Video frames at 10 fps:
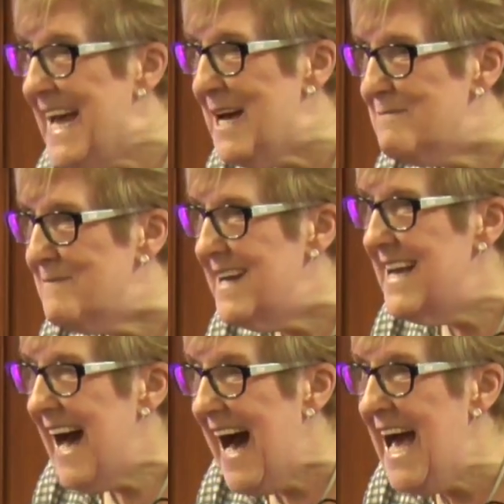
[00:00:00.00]
him.
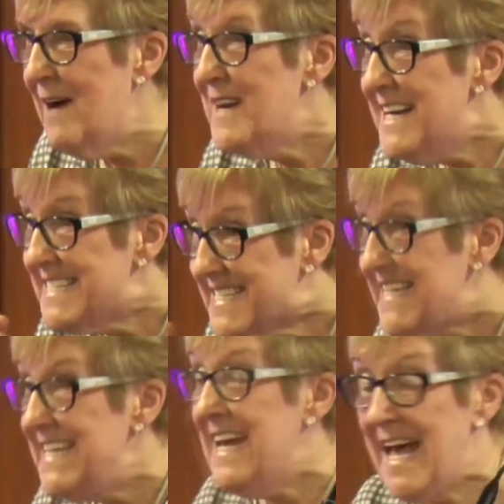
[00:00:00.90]
I have
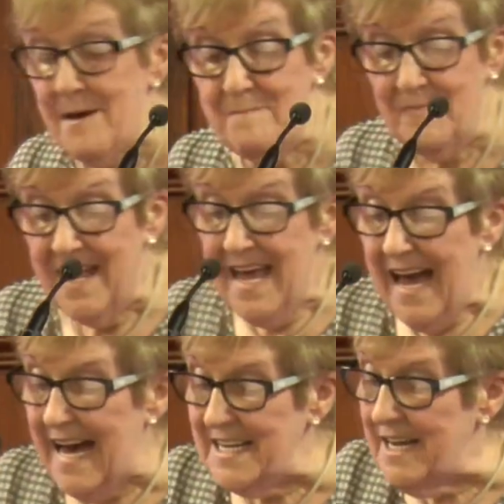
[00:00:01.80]
seen him.
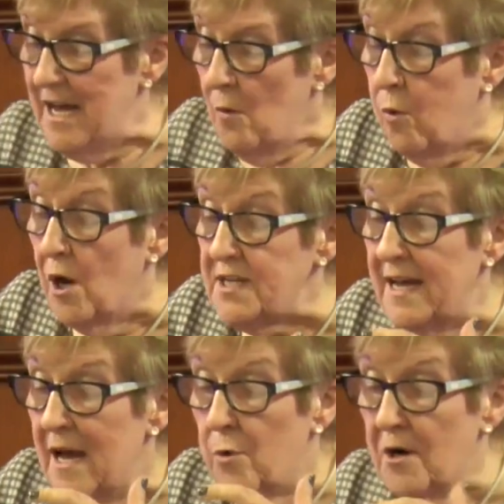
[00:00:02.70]
And uh, what, a,
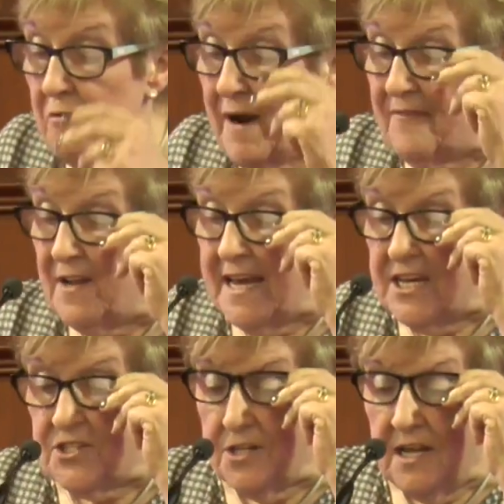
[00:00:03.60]
what a
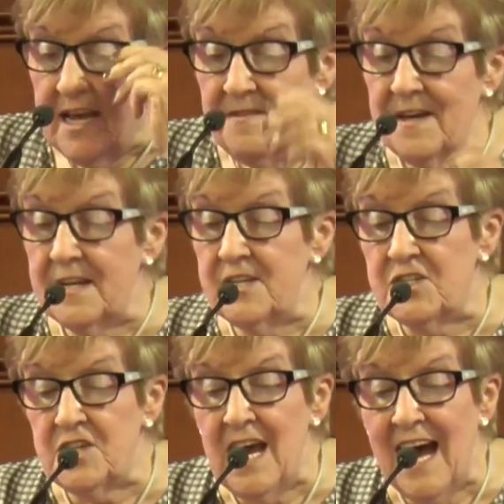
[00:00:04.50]
revelation that
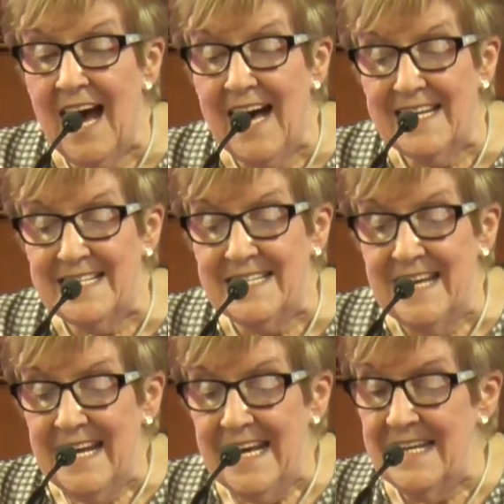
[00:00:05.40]
she had
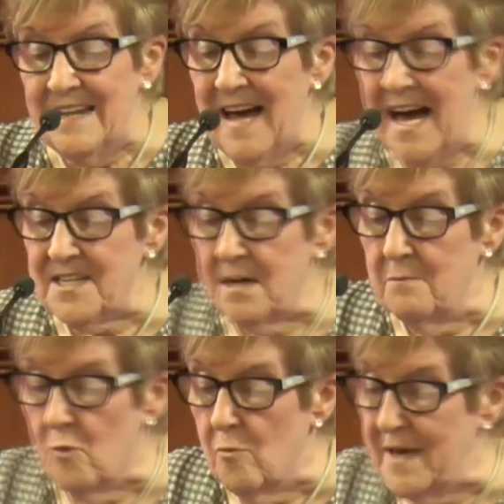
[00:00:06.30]
in that
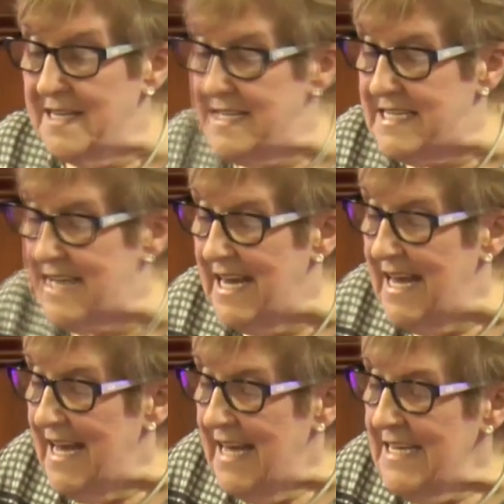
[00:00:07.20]
moment.
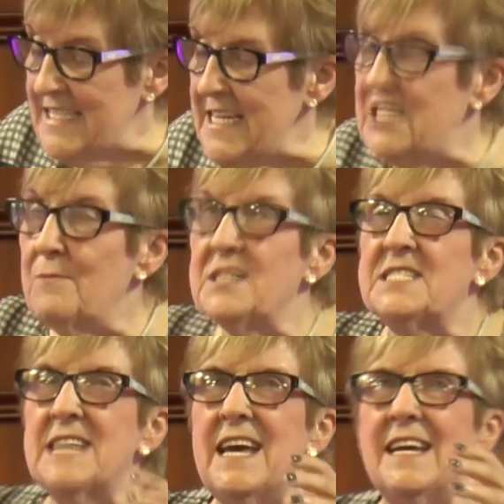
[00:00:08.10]
You see, she was
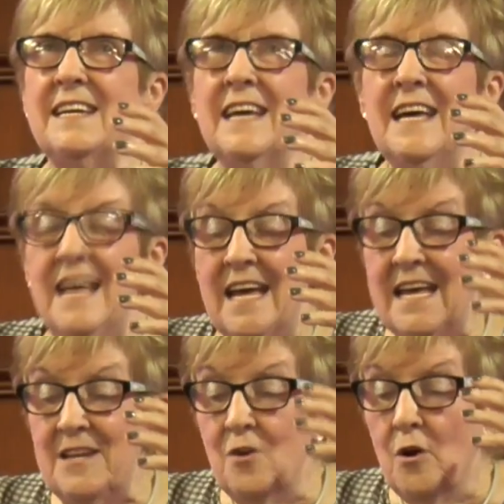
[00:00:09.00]
saying,
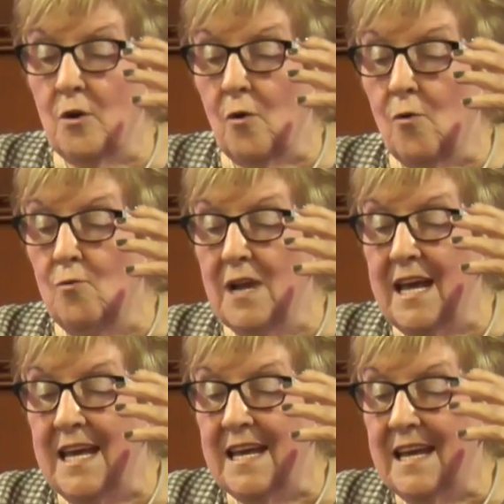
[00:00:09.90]
He not
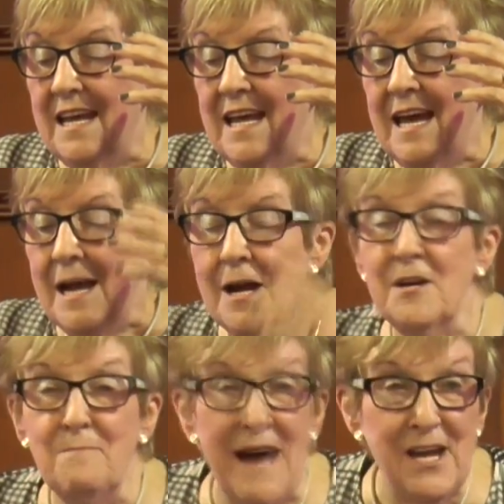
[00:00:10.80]
only
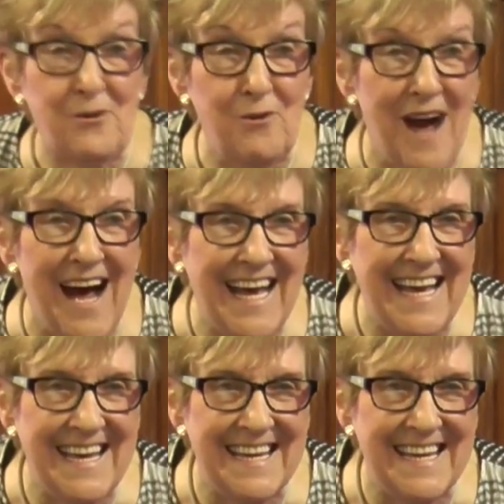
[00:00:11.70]
heard my cry,